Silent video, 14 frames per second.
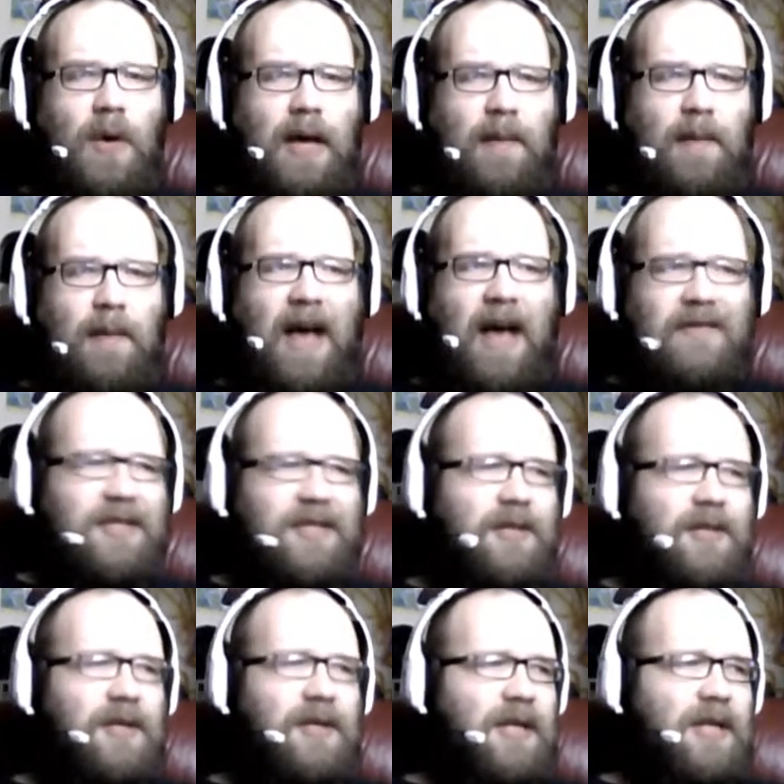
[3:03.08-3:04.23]
Obviously,
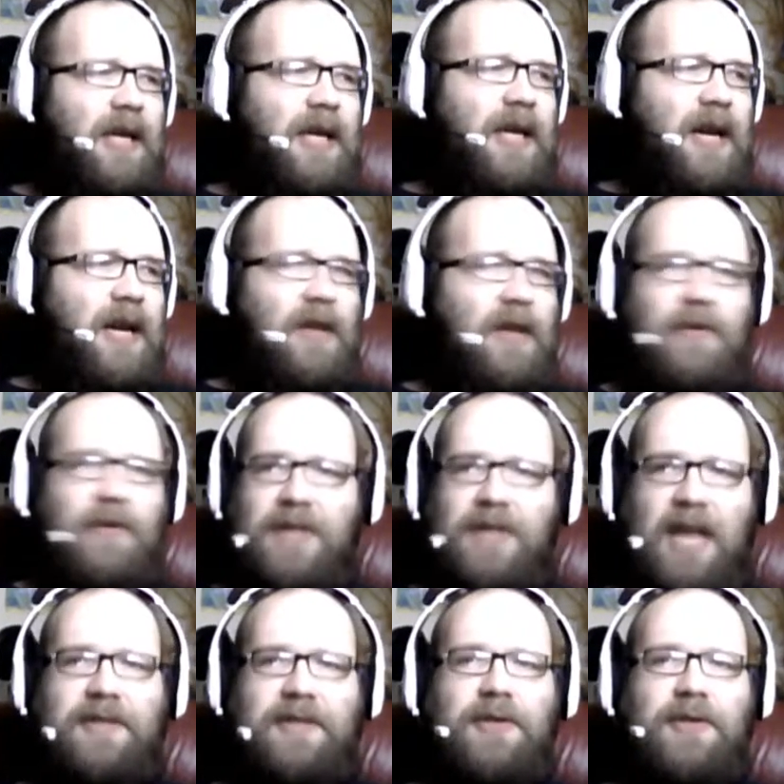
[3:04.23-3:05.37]
just like in any other
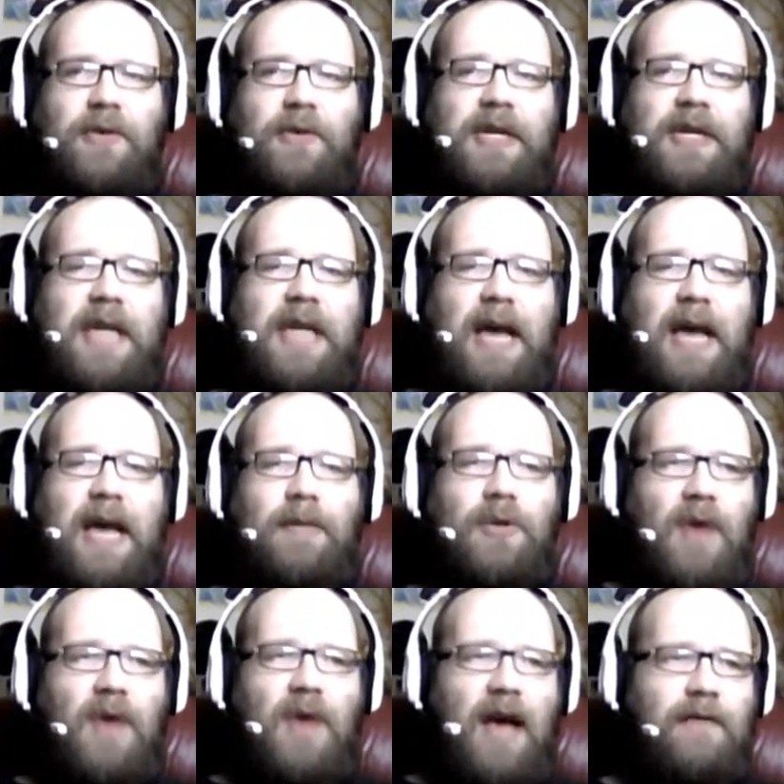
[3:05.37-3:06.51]
Assassin's Creed game, you
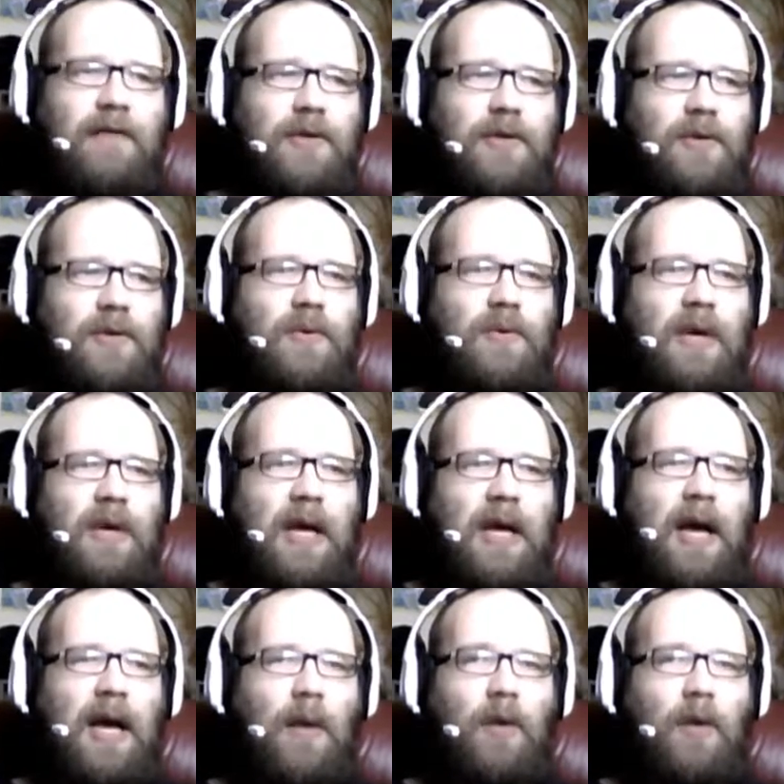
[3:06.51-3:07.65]
do have to
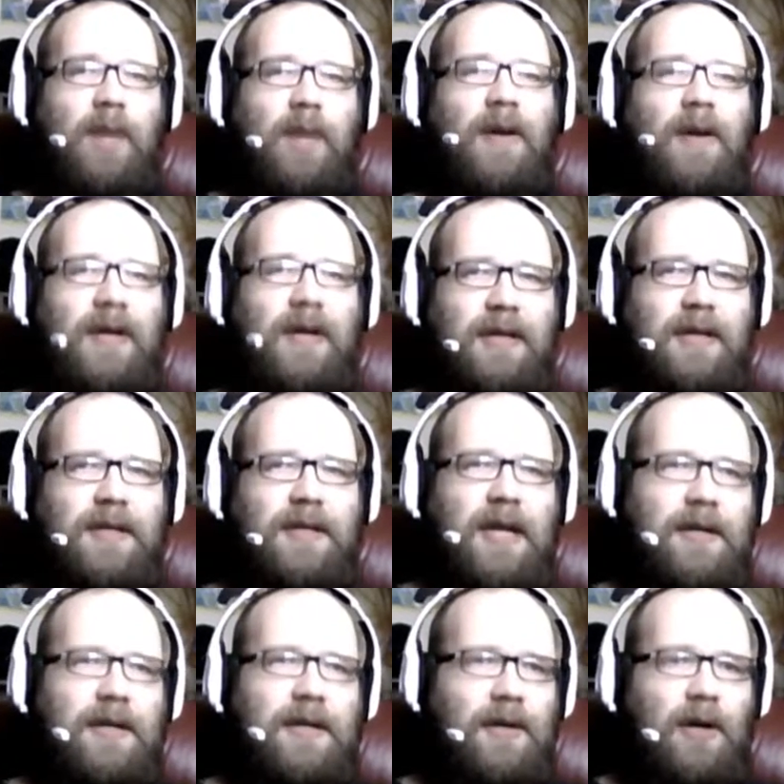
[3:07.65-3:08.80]
worry about getting
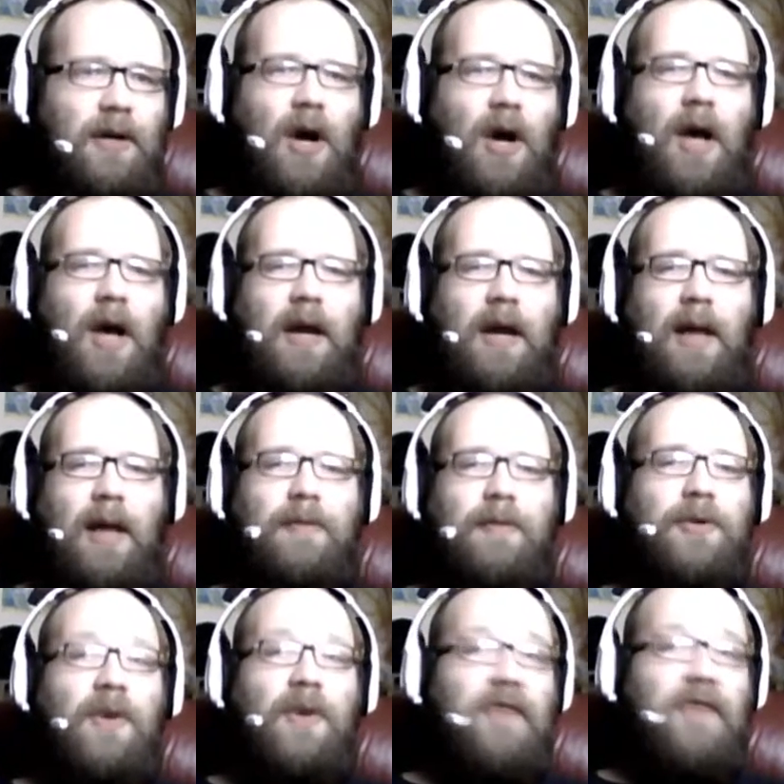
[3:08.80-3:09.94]
detected or caught. You
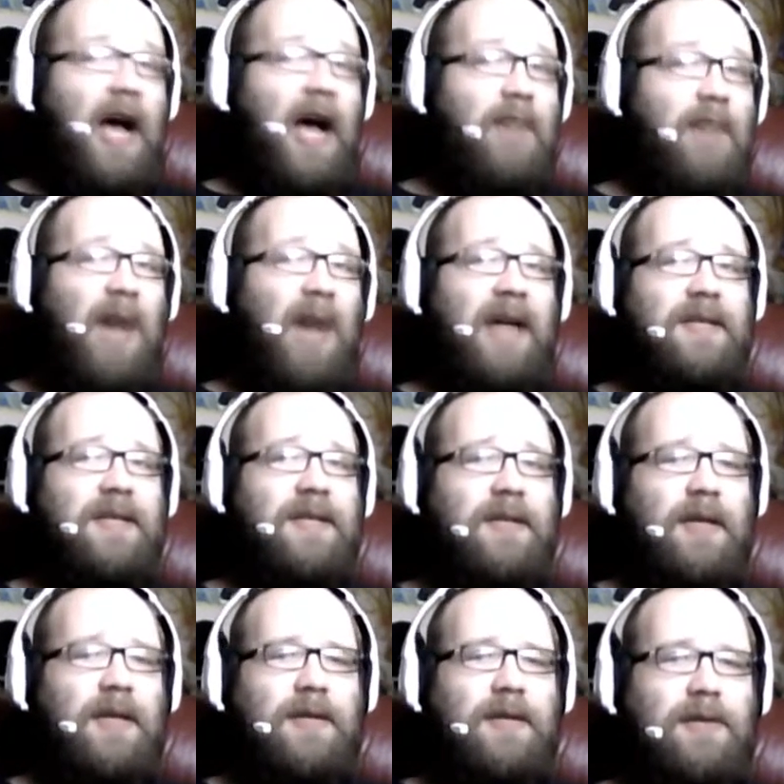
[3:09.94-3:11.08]
do have to hide bodies in
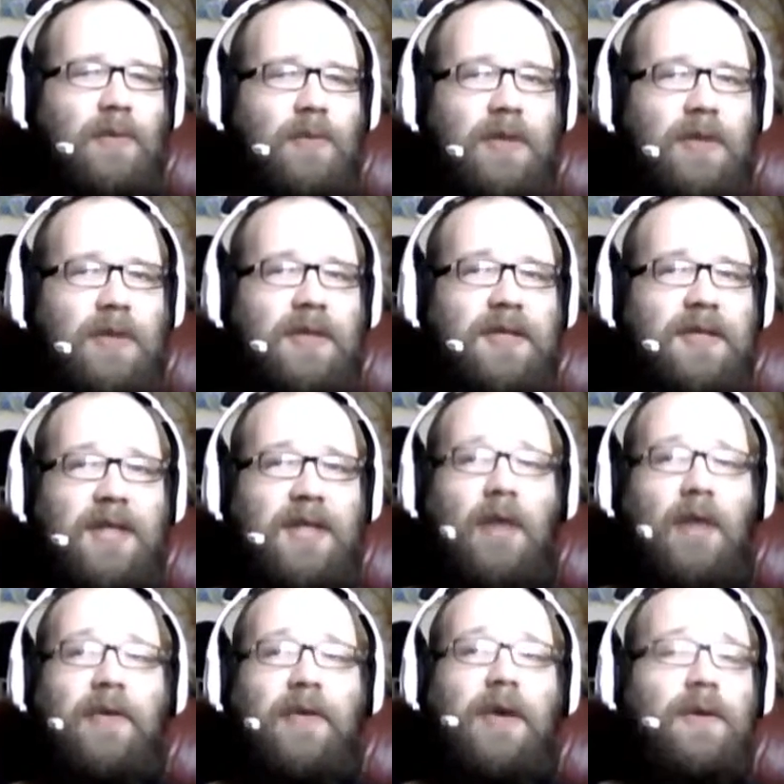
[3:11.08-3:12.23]
this, which the
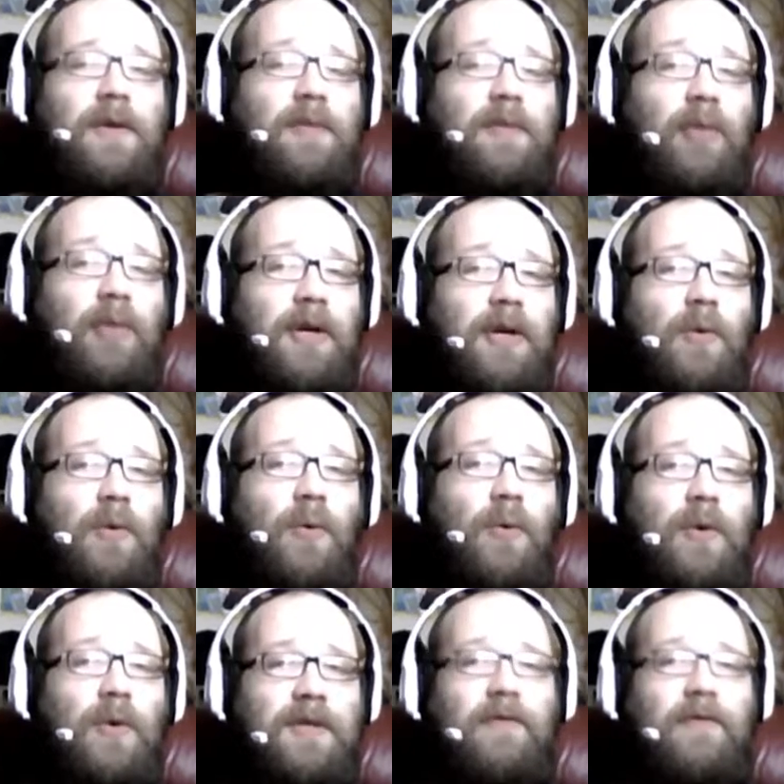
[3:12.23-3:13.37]
stealth kills are pretty cool,
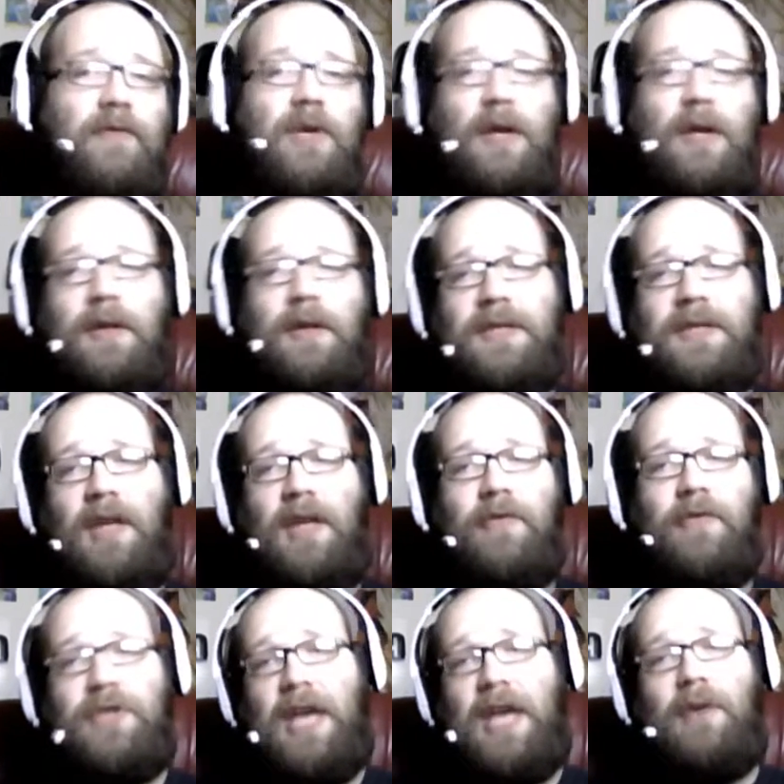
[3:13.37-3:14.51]
because if you kill a
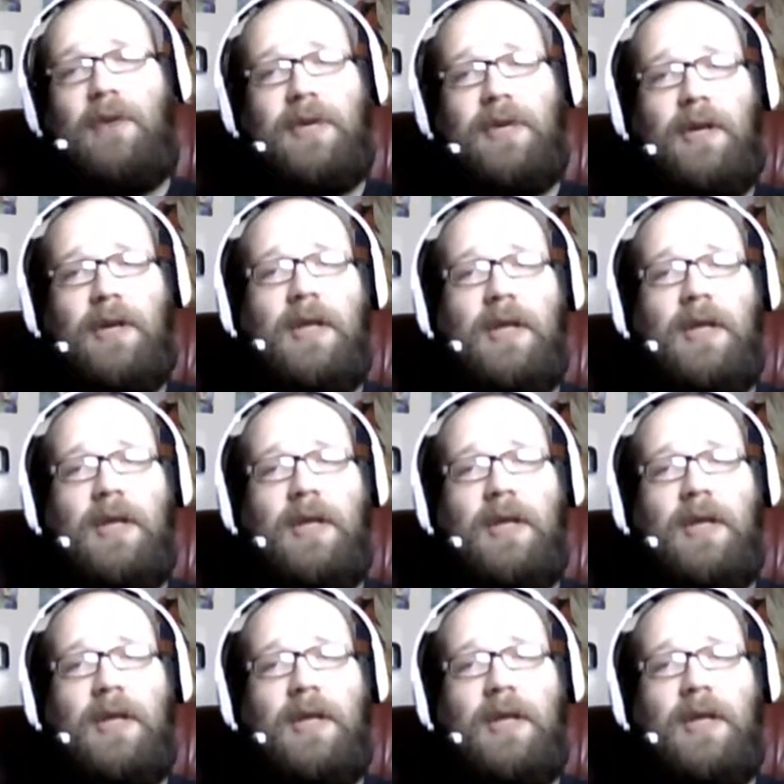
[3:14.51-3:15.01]
stealth shadow kill,